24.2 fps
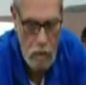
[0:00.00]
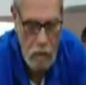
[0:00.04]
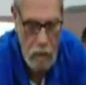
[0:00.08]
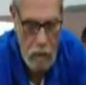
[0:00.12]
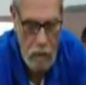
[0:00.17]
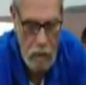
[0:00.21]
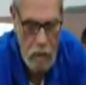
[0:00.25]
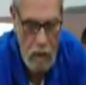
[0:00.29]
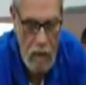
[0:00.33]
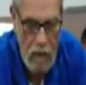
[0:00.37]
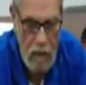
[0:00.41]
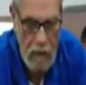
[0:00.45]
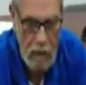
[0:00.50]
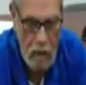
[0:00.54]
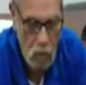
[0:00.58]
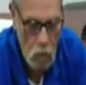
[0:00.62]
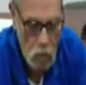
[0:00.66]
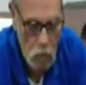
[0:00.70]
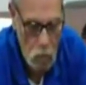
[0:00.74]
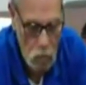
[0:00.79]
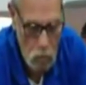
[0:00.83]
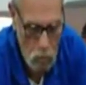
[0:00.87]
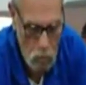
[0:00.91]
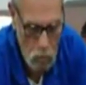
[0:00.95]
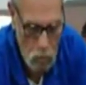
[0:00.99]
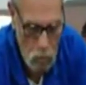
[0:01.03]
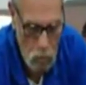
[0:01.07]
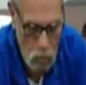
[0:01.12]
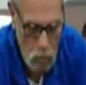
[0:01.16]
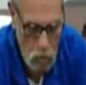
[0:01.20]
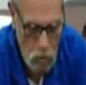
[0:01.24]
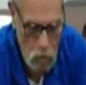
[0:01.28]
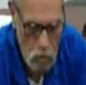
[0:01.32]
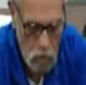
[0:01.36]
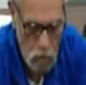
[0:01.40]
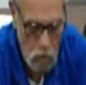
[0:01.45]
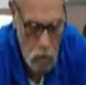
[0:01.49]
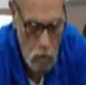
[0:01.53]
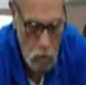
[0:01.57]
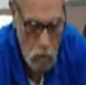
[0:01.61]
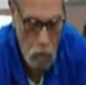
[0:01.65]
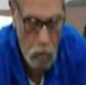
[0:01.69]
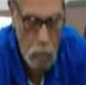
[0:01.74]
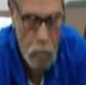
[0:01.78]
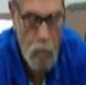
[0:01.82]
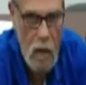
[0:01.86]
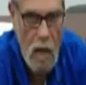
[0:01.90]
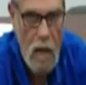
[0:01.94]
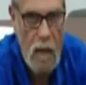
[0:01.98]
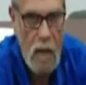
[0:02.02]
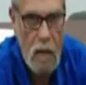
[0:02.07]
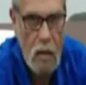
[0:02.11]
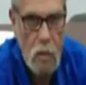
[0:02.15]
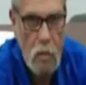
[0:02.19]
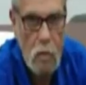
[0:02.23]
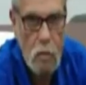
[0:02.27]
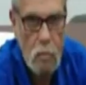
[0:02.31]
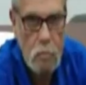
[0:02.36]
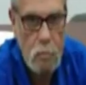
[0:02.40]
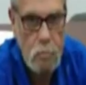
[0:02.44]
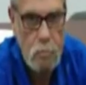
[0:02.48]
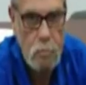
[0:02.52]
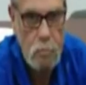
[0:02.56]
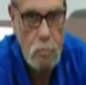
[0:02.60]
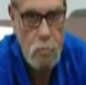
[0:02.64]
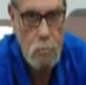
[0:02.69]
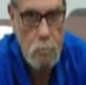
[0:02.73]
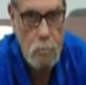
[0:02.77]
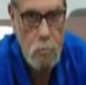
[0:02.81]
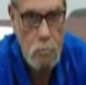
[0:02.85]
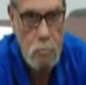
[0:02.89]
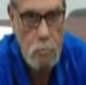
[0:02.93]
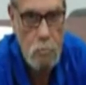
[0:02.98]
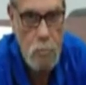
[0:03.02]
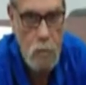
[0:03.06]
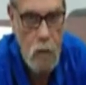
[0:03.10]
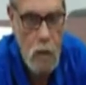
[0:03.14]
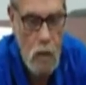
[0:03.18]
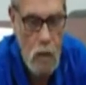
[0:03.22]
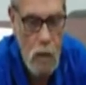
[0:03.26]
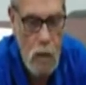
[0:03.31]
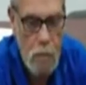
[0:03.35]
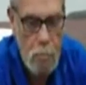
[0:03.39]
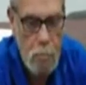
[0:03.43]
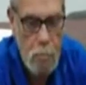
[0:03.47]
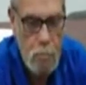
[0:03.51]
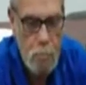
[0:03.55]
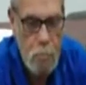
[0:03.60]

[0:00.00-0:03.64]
in the handle, so you can grip the handle. Okay.